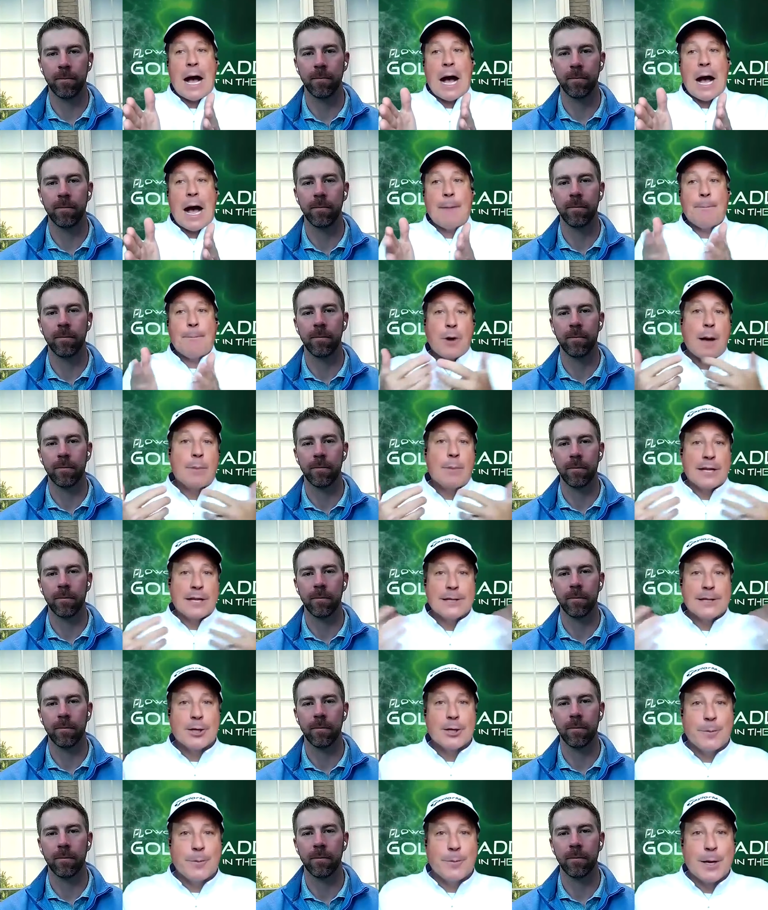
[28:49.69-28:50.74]
Speaker 1: I'm probably a
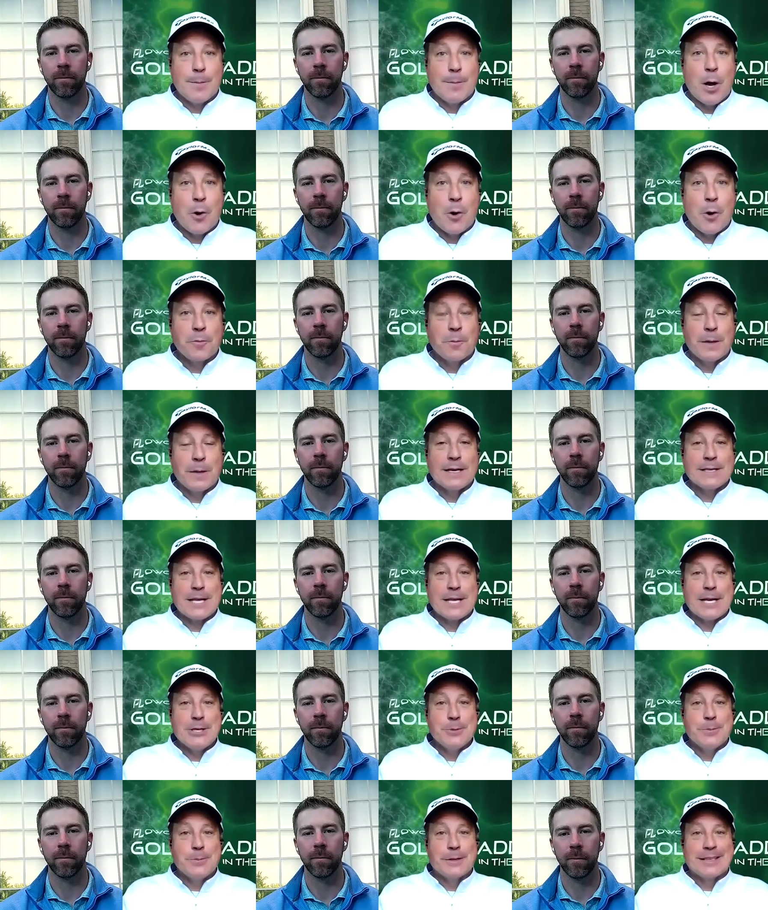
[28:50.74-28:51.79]
little bit of both because
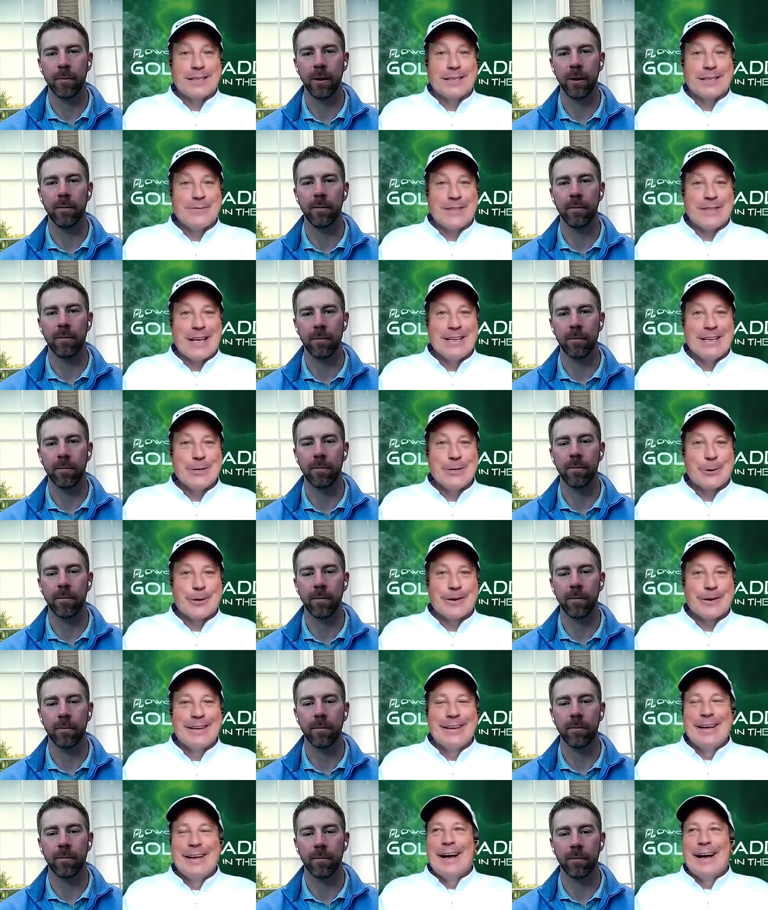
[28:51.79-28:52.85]
I do believe yeah. that
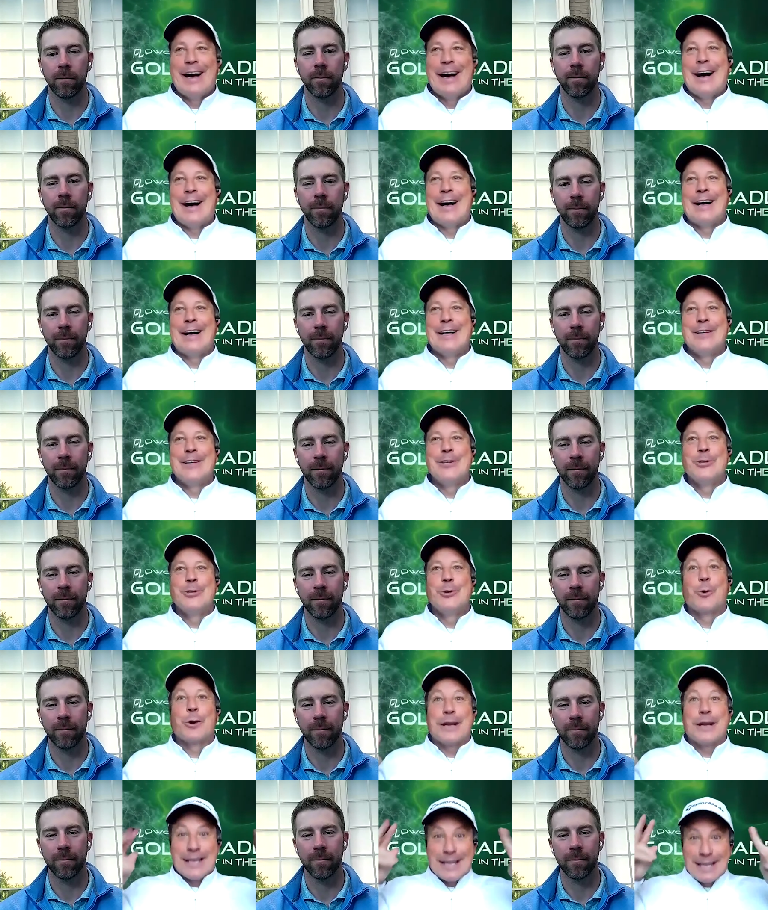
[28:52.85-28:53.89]
your uh,
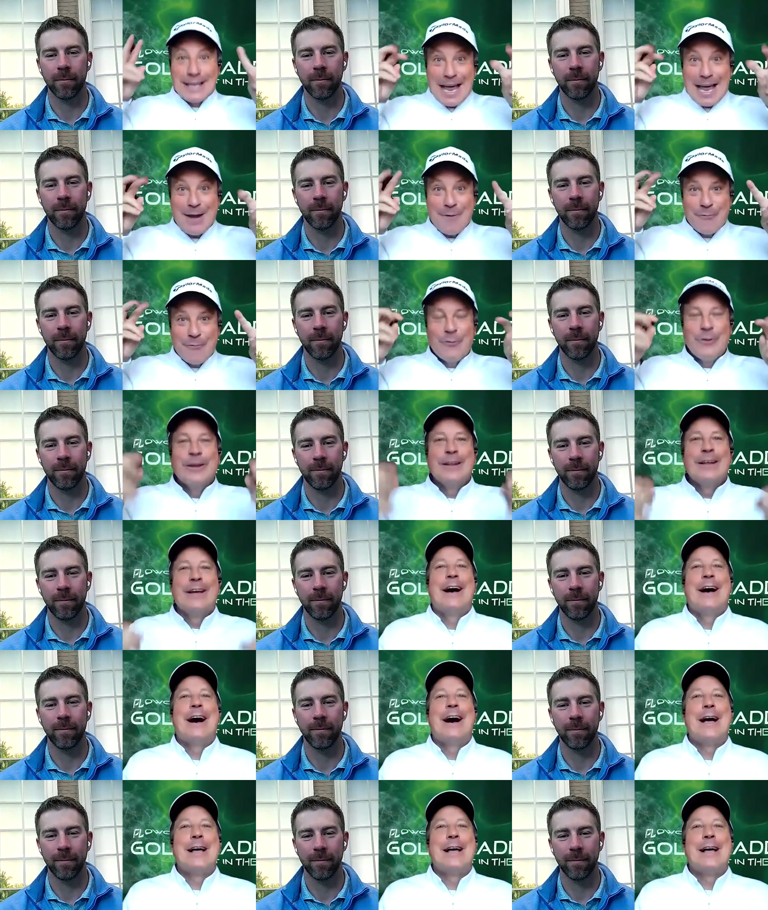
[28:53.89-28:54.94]
your life
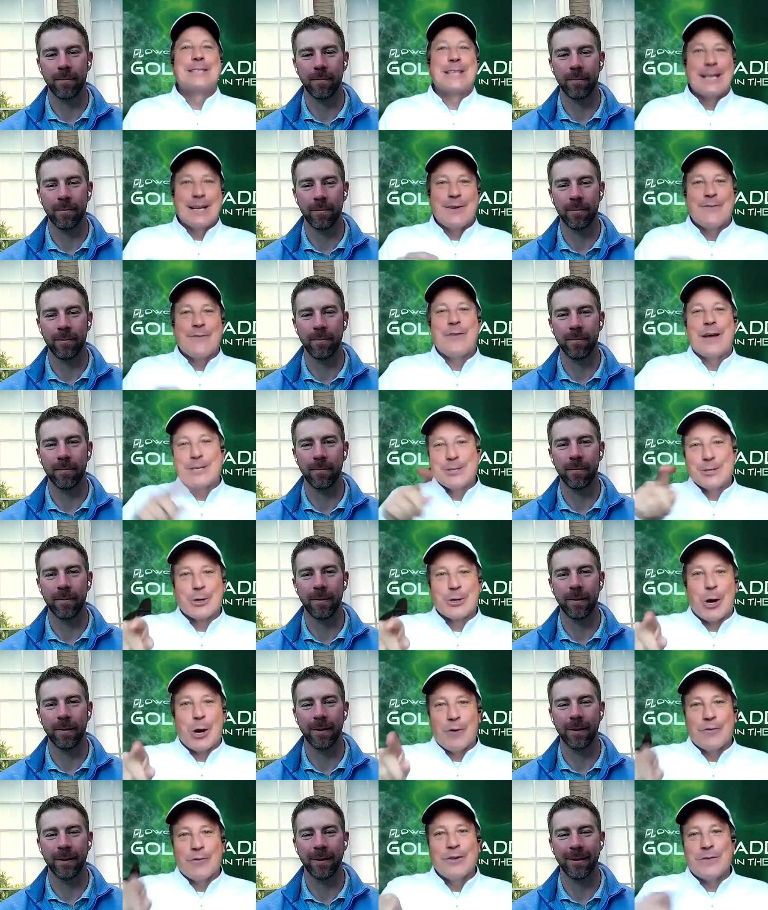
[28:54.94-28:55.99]
uh, is
Speaker 2: going to affect your
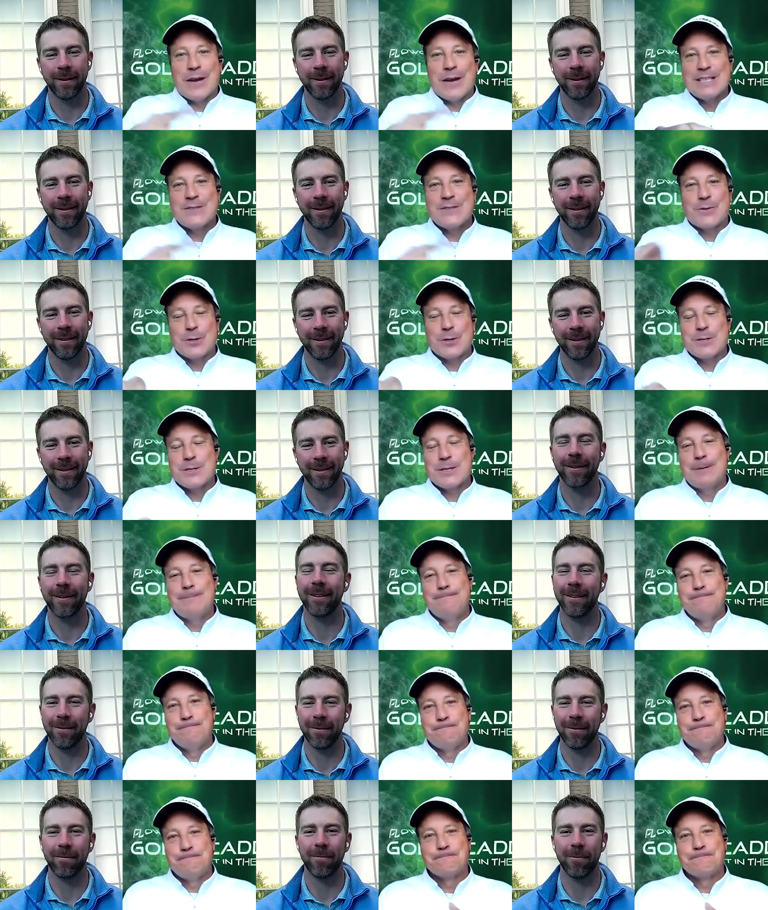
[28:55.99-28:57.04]
golf and vice versa.
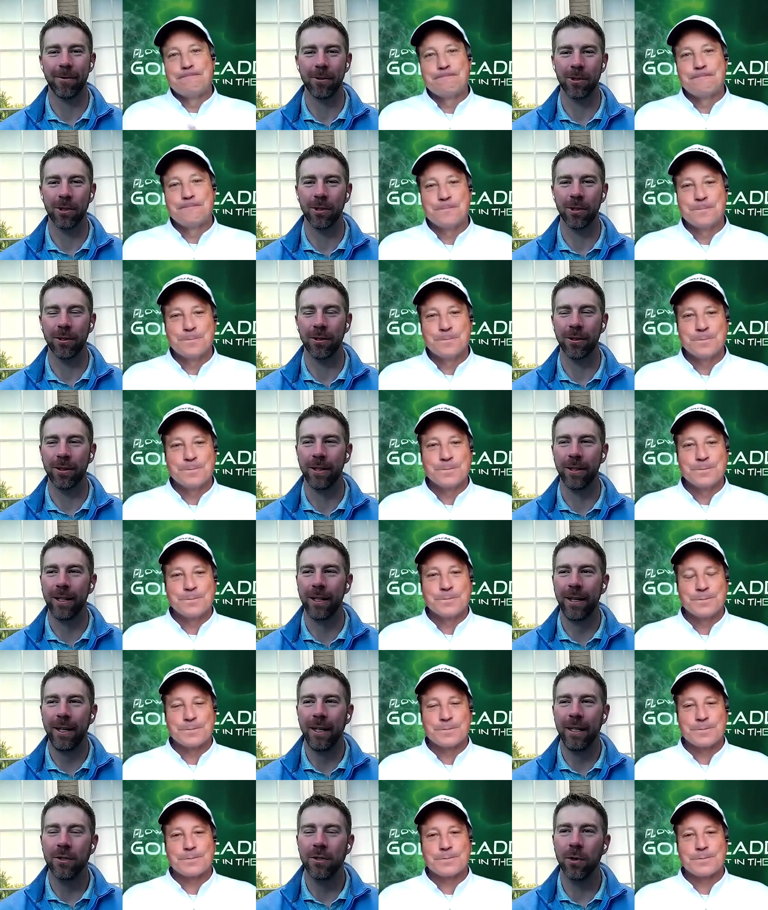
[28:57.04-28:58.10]
For sure.
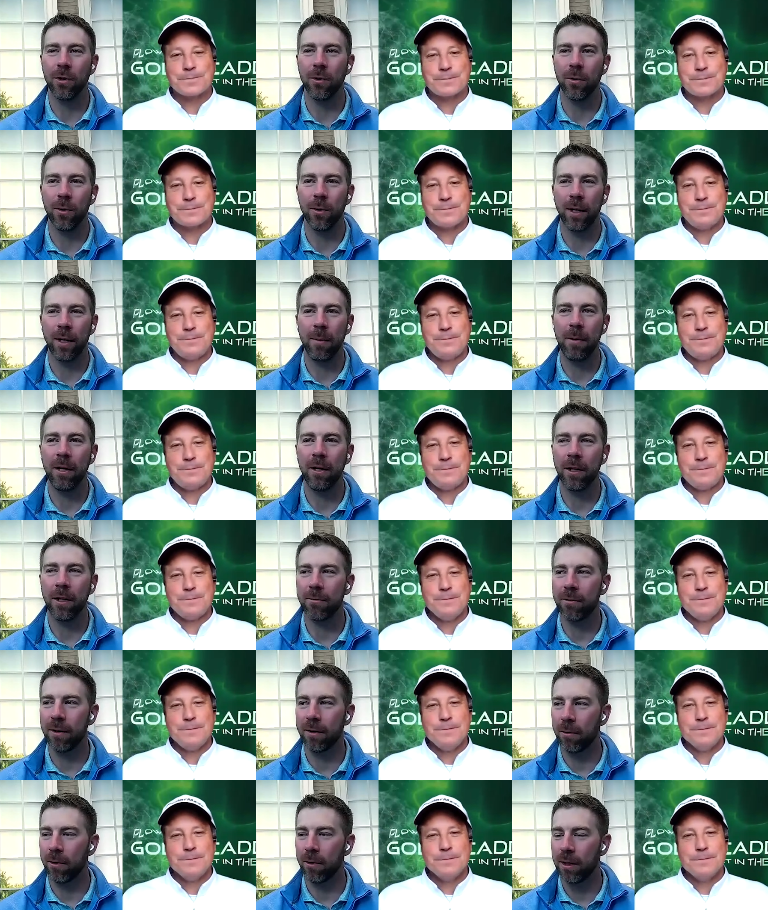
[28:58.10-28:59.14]
So what I'm hearing
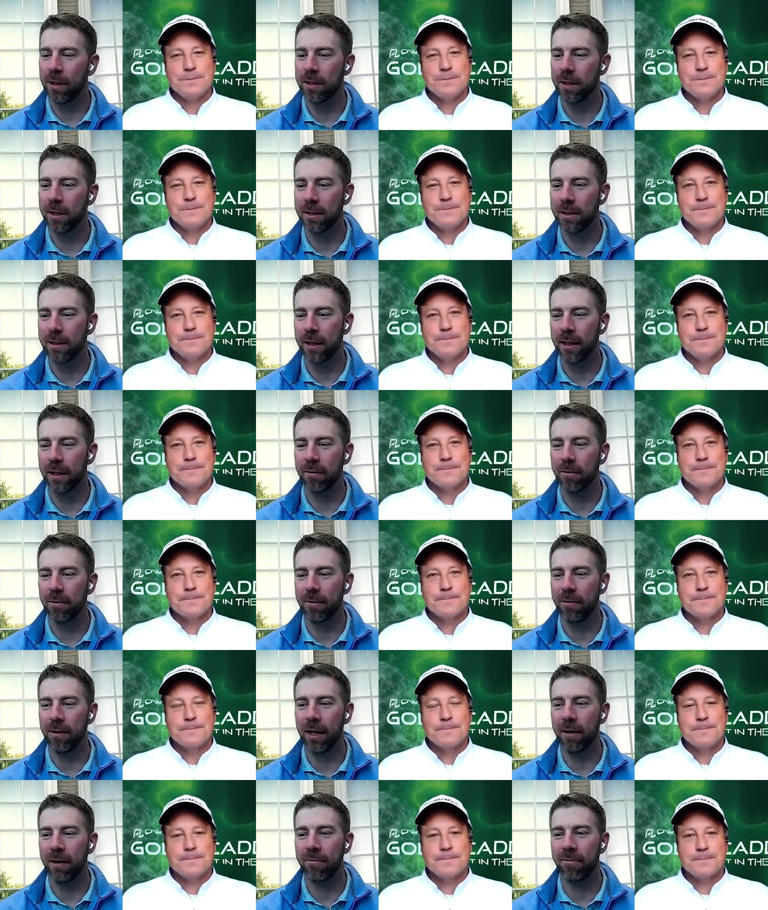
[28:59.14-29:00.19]
for everyone listening is like
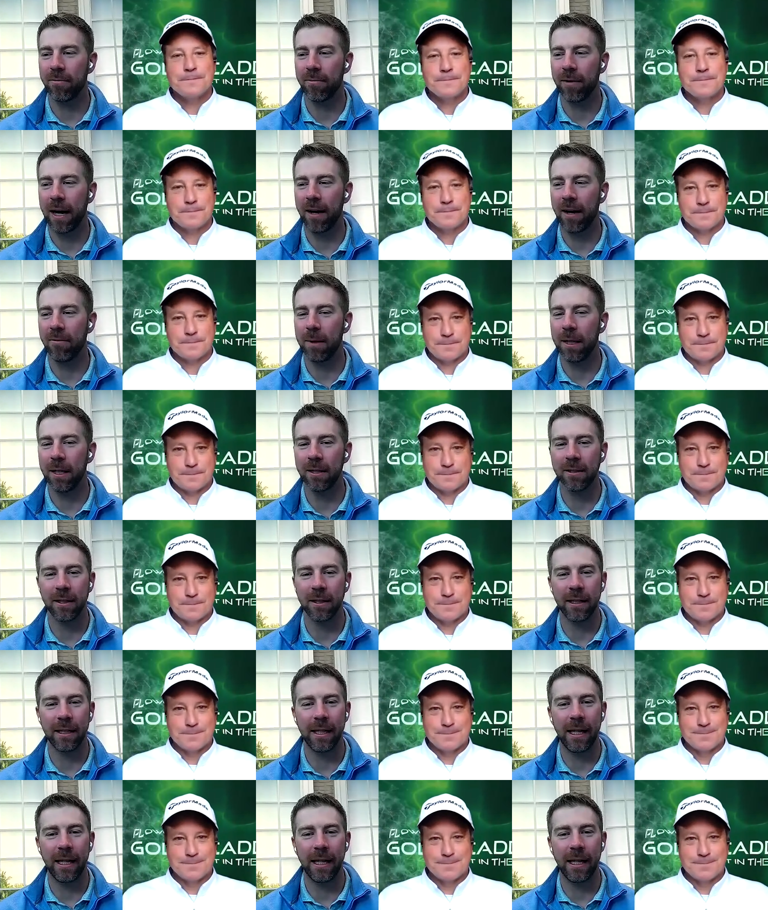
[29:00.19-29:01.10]
if you got five minutes in a